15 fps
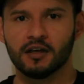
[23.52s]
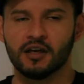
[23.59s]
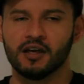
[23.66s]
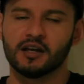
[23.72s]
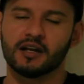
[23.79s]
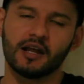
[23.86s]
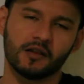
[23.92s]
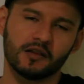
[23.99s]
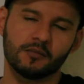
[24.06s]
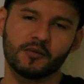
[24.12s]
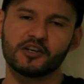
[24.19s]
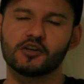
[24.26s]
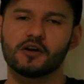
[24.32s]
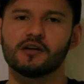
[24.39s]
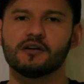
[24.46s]
Now, the
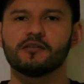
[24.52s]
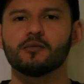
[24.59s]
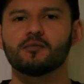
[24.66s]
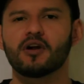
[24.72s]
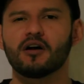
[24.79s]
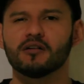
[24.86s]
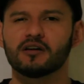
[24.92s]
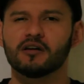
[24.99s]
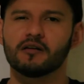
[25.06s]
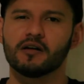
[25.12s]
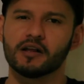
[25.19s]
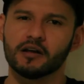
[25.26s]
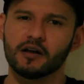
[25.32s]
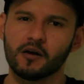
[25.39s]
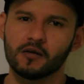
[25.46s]
majority of you probably already
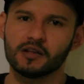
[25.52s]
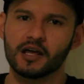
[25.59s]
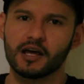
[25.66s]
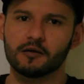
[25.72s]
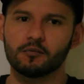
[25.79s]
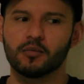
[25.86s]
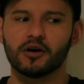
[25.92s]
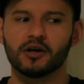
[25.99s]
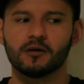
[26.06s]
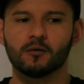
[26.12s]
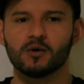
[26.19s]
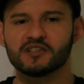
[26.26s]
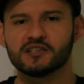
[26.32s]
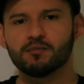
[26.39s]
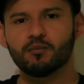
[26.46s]
know that, but
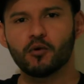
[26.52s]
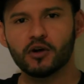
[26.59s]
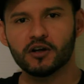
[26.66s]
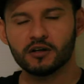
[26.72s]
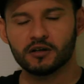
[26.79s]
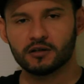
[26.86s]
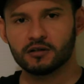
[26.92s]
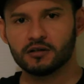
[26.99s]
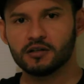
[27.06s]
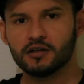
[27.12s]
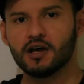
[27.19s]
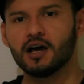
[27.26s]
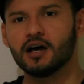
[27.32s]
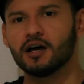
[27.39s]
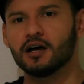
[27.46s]
what's important
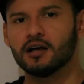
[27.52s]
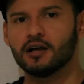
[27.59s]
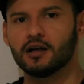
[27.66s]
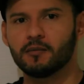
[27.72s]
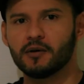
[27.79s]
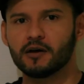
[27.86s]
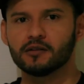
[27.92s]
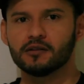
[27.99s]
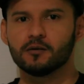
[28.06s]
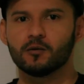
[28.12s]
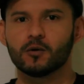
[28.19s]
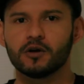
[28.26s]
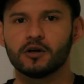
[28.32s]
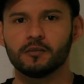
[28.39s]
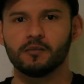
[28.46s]
about the
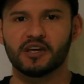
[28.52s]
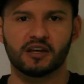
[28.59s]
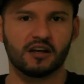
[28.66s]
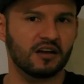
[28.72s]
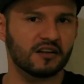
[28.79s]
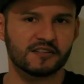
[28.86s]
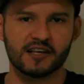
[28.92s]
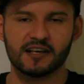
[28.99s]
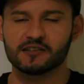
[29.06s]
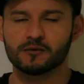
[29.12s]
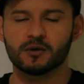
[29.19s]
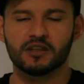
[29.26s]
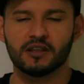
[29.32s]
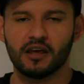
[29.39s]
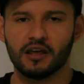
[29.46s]
word because, as
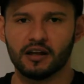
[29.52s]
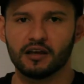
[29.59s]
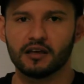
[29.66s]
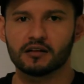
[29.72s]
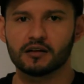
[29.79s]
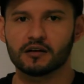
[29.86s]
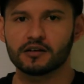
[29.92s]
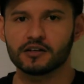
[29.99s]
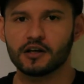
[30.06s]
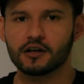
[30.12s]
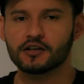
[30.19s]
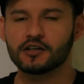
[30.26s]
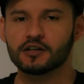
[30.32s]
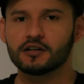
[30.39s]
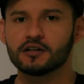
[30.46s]
with any other
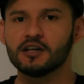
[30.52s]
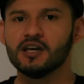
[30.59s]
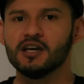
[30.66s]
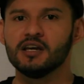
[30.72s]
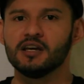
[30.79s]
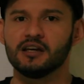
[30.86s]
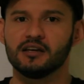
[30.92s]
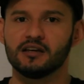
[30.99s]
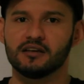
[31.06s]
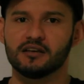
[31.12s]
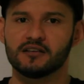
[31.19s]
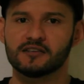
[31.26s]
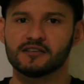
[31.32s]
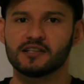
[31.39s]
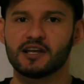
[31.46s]
conjunction,
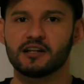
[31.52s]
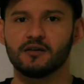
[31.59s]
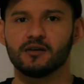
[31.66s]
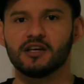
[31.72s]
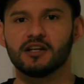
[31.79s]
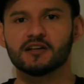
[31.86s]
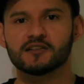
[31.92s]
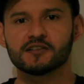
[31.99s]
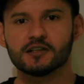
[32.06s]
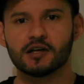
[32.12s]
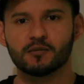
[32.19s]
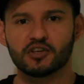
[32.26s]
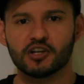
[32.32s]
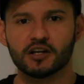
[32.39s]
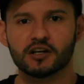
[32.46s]
is that you need a
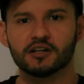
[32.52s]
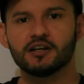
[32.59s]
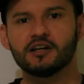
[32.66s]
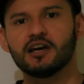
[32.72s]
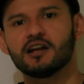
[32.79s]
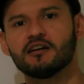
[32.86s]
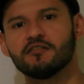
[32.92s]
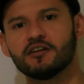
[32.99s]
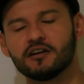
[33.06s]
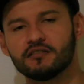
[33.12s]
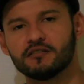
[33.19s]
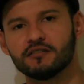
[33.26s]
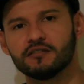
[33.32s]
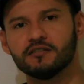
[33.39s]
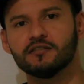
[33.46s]
subject and a verb
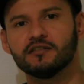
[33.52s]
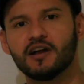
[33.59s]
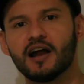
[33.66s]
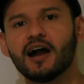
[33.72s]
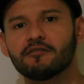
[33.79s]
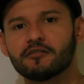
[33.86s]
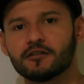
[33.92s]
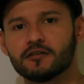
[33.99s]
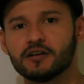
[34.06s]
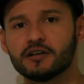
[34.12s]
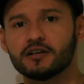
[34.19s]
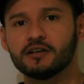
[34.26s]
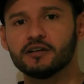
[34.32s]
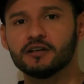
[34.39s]
after it.